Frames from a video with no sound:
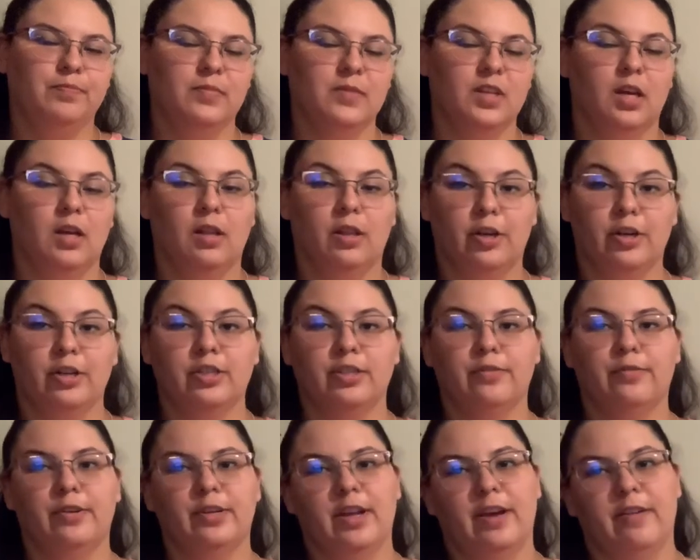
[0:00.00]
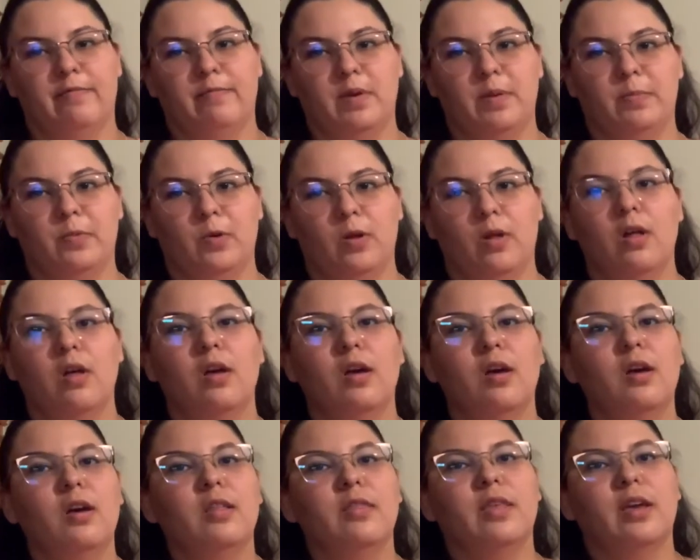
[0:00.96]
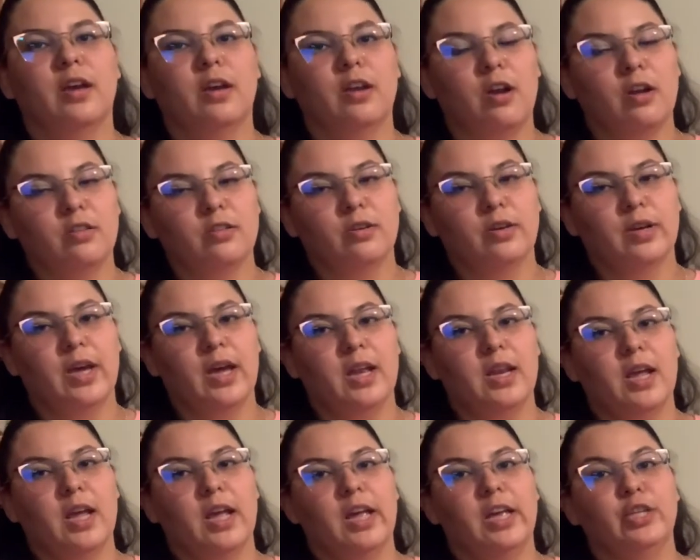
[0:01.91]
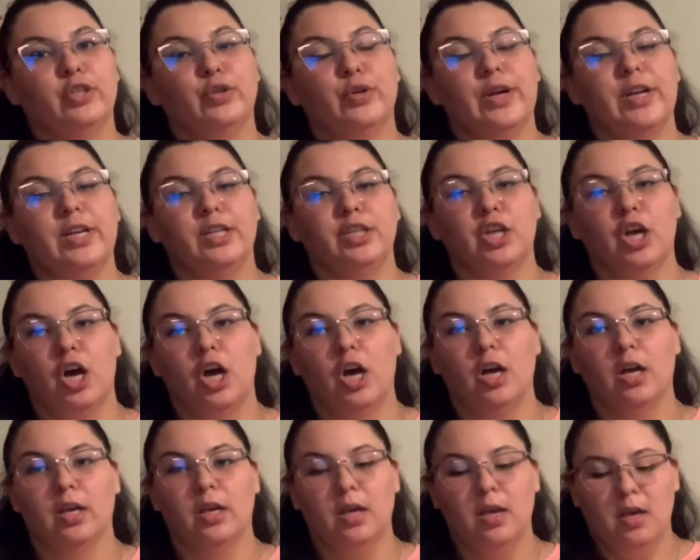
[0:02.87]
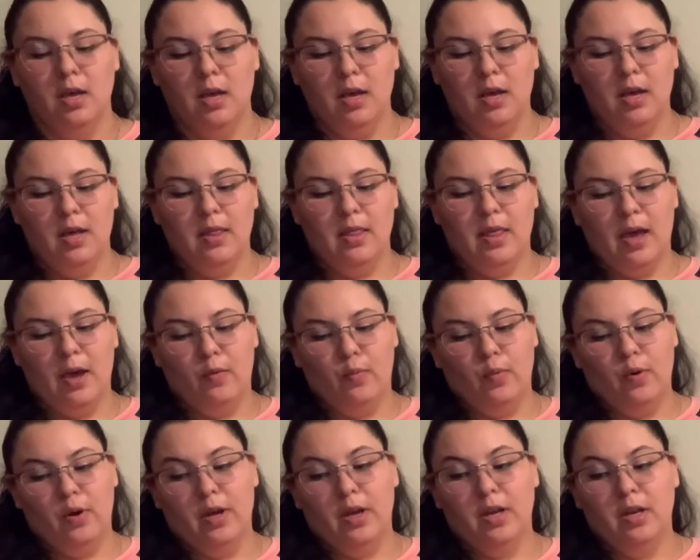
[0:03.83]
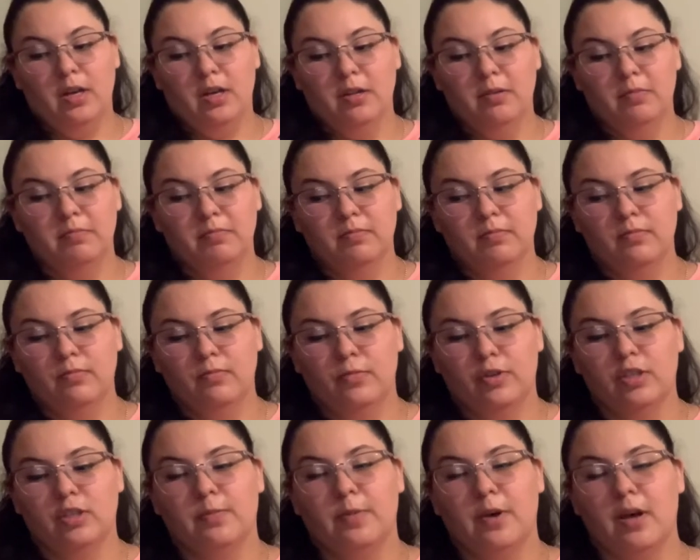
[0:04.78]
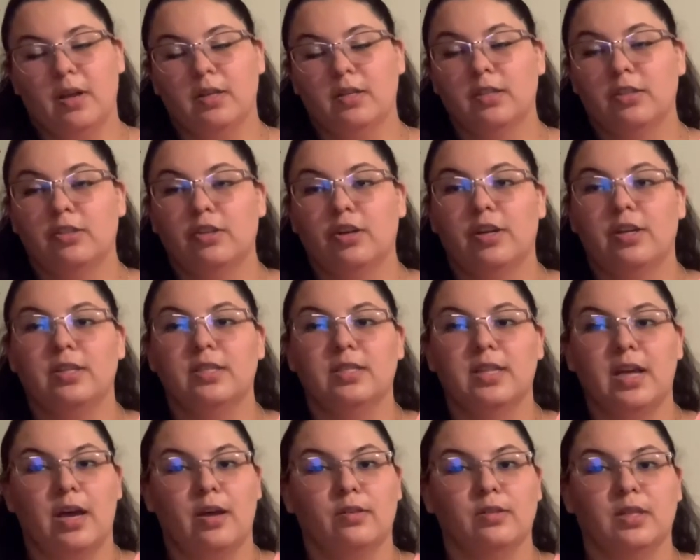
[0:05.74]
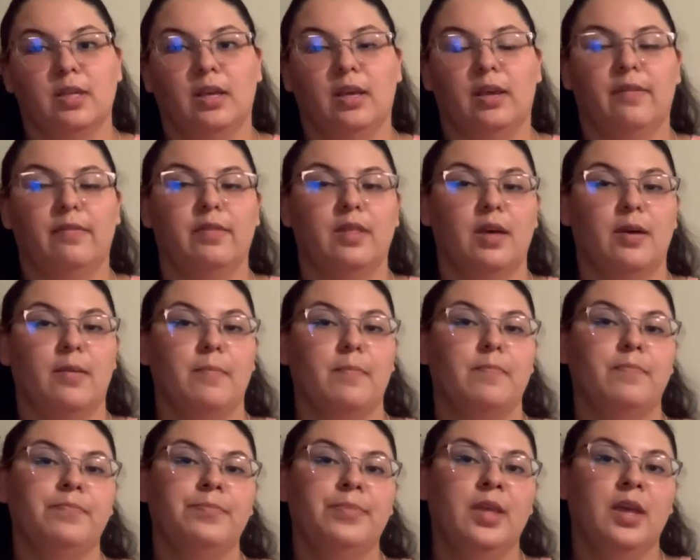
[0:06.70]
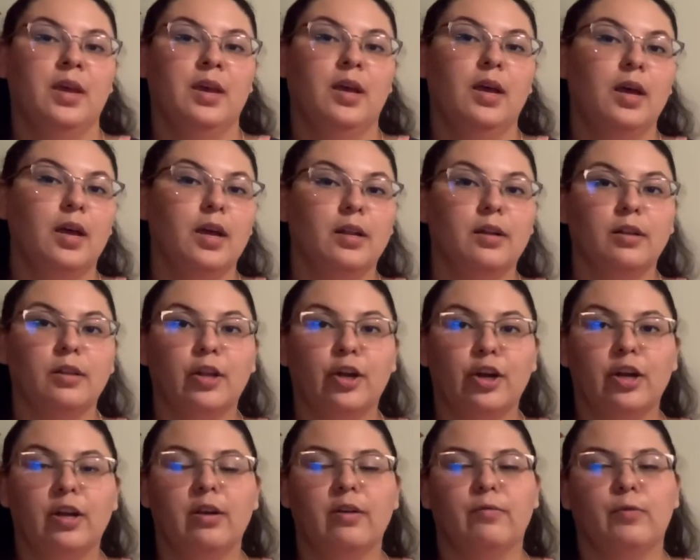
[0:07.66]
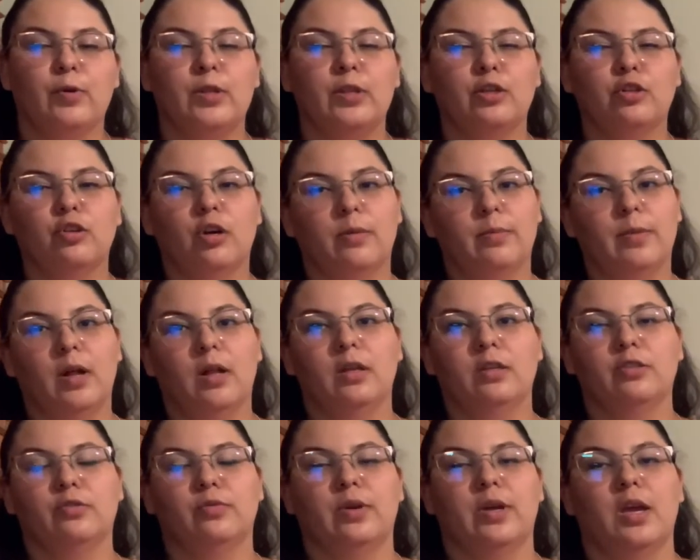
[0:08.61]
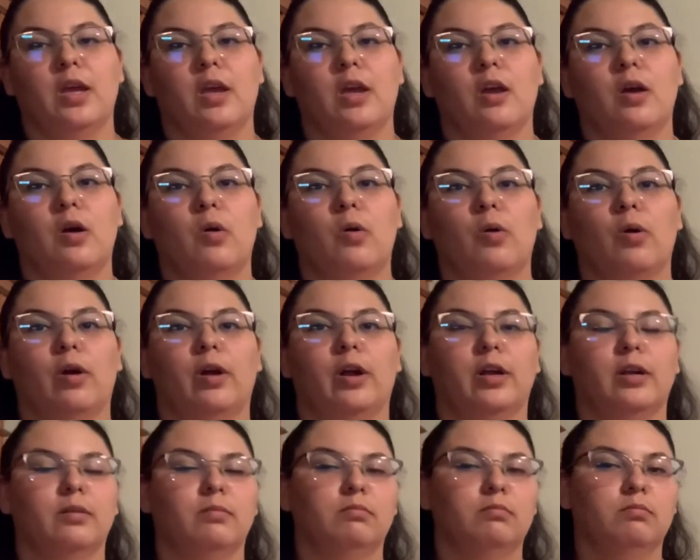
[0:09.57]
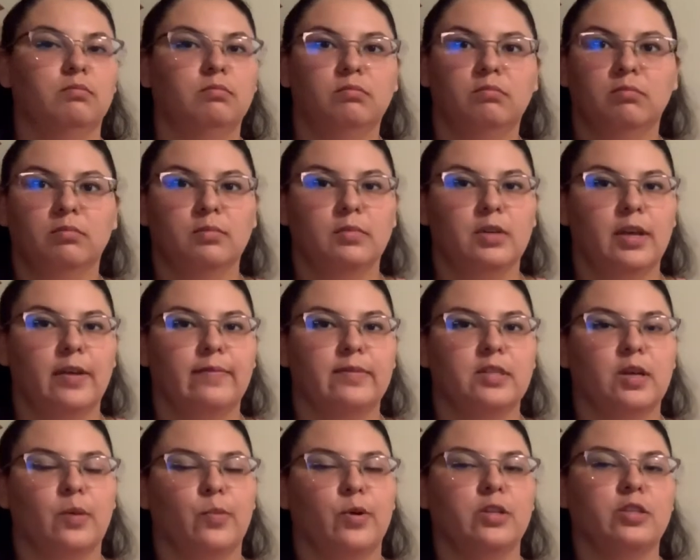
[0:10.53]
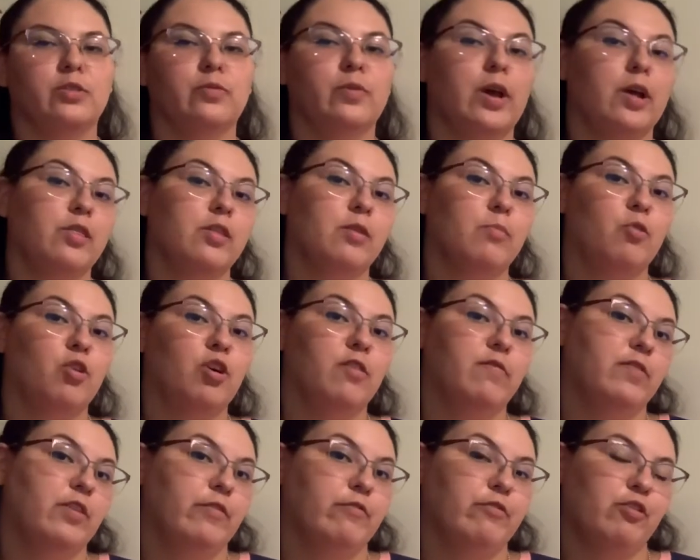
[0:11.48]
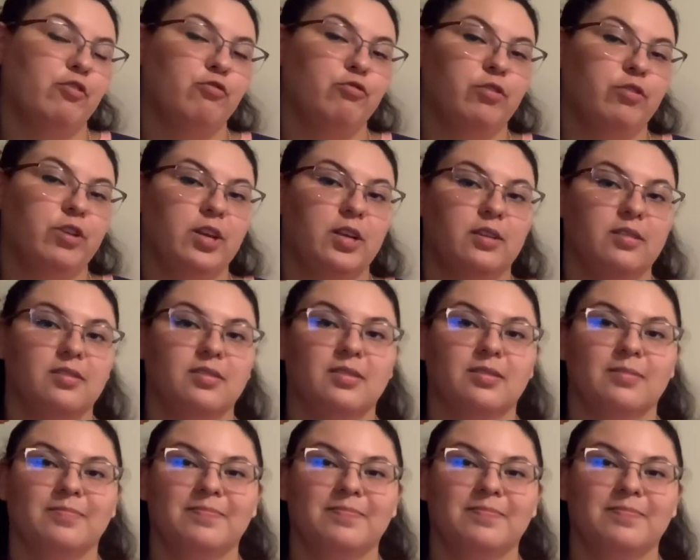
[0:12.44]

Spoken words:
alerts for deaf people. They could also get a trained dog that would respond to certain sounds and give them an alert of when the doorbell is ringing or if someone's around them or if their phone rings.